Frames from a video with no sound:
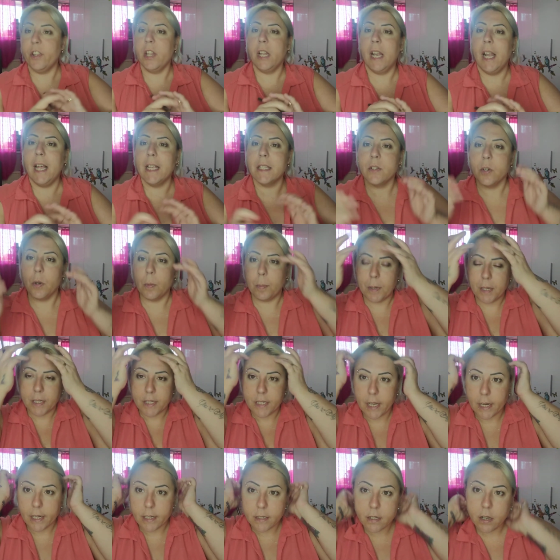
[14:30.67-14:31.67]
the last couple of
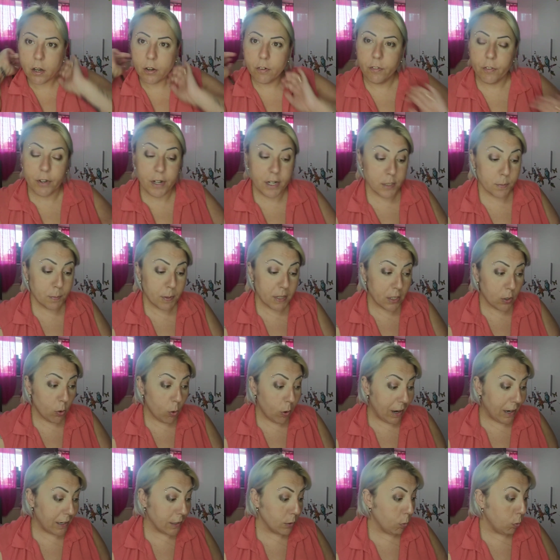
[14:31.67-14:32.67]
days over, it's been
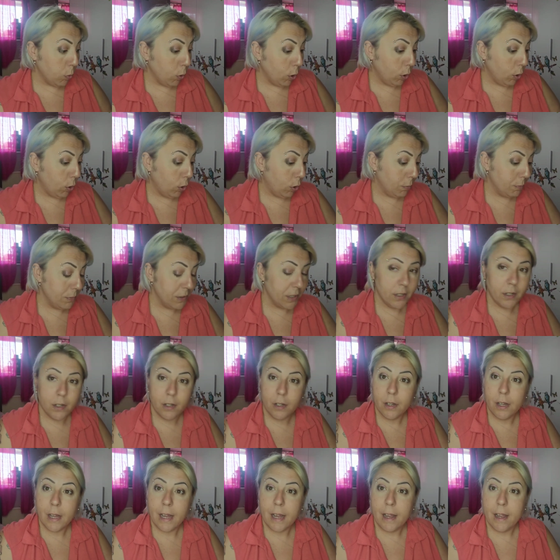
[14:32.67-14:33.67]
quite warm,
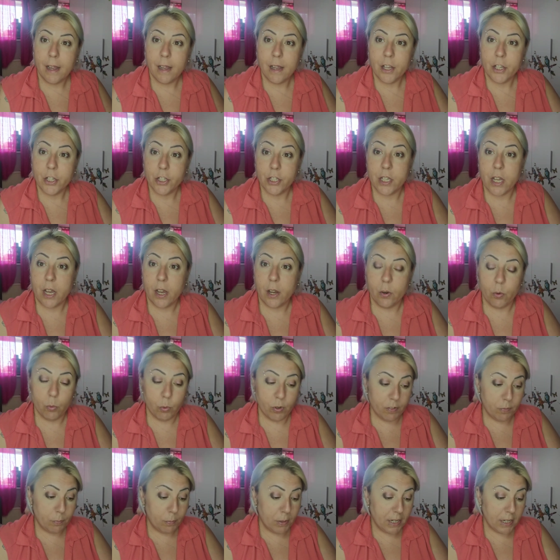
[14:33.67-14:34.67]
so
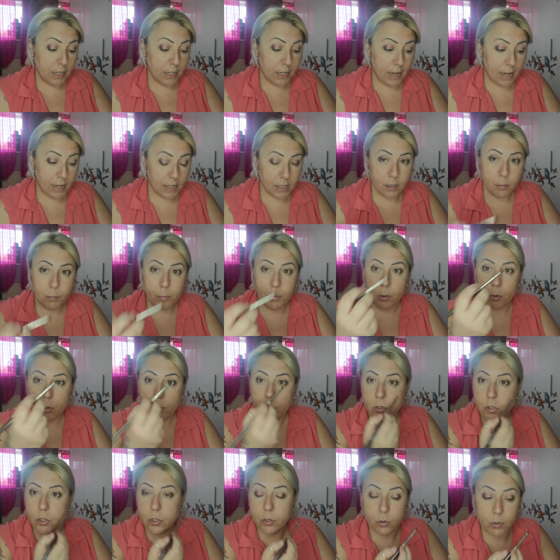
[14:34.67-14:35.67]
we've been
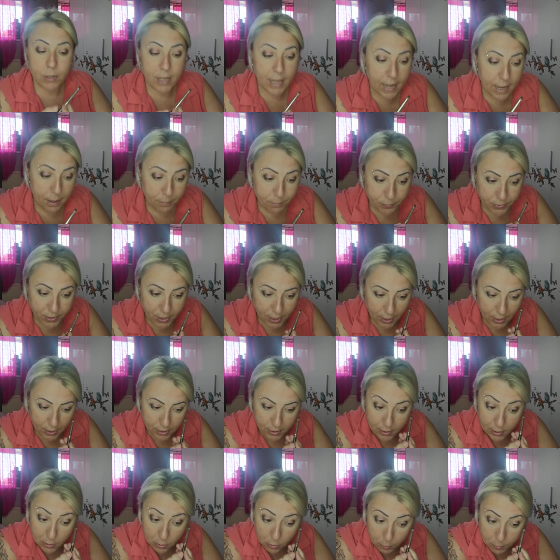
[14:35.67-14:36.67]
able to get a
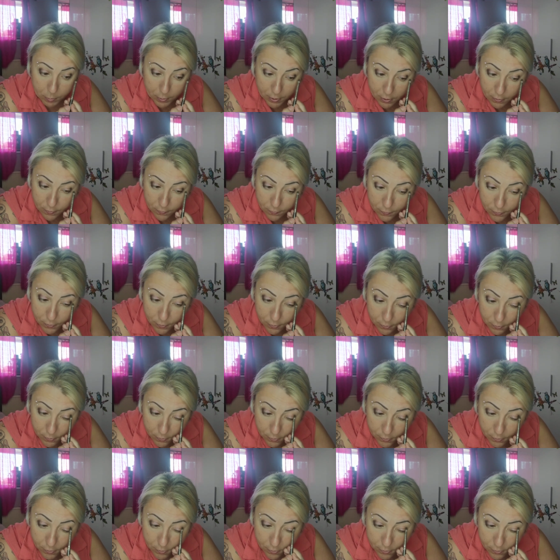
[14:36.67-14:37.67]
little bit of
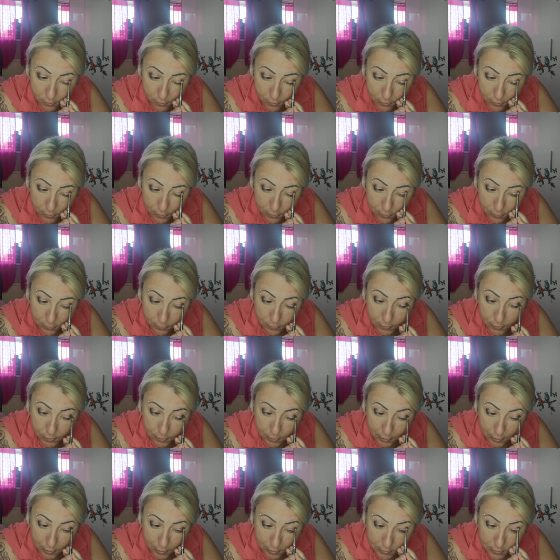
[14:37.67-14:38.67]
the
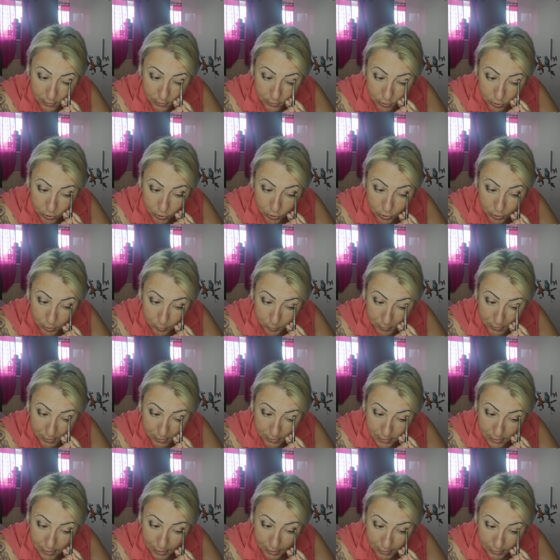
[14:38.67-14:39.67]
garden done, a bit
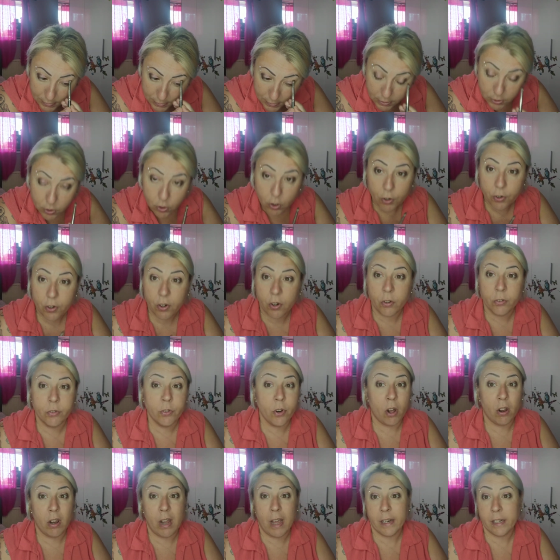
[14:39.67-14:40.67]
of tidying on.
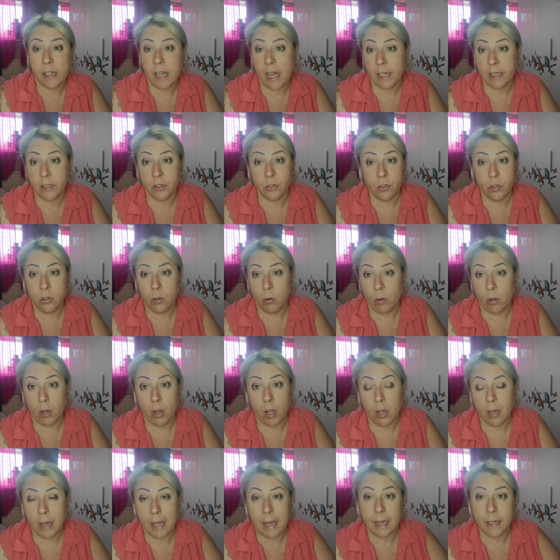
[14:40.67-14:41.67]
Not like I can do a
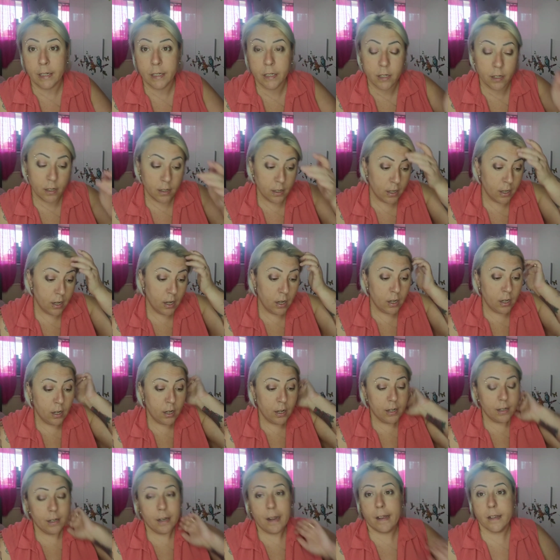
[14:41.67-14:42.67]
lot. Like
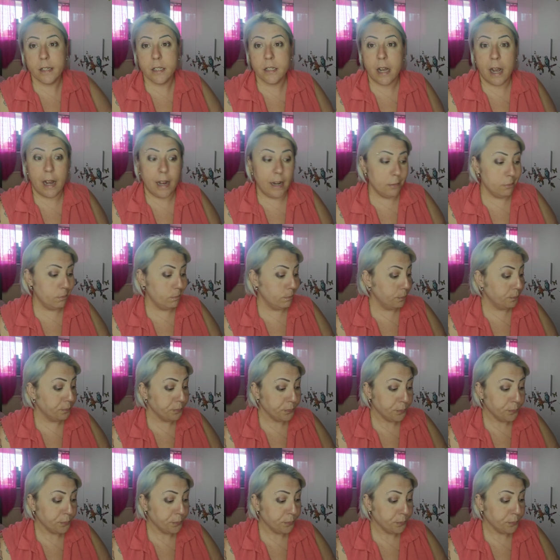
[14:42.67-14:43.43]
last time